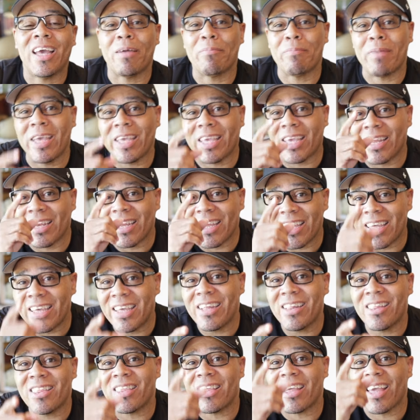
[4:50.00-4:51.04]
and making
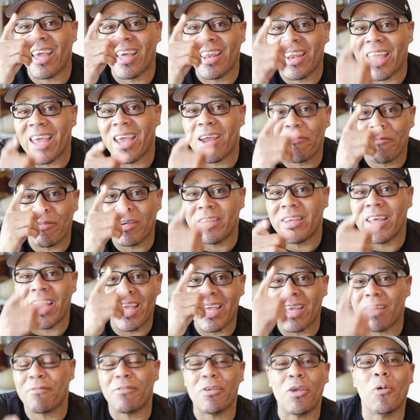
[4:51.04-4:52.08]
each and every
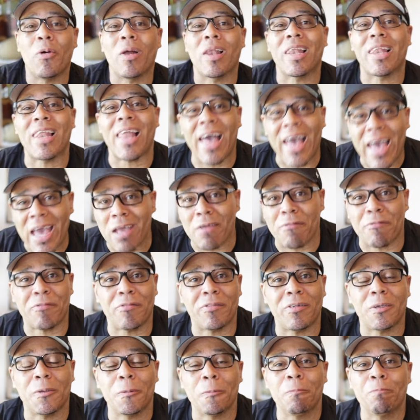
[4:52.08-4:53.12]
day of your
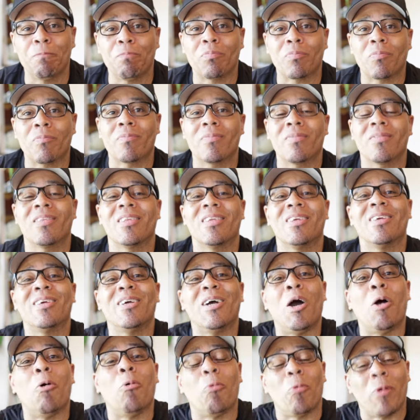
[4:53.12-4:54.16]
life
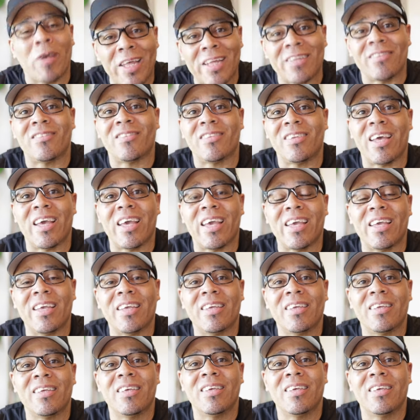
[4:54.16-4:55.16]
a Wednesday.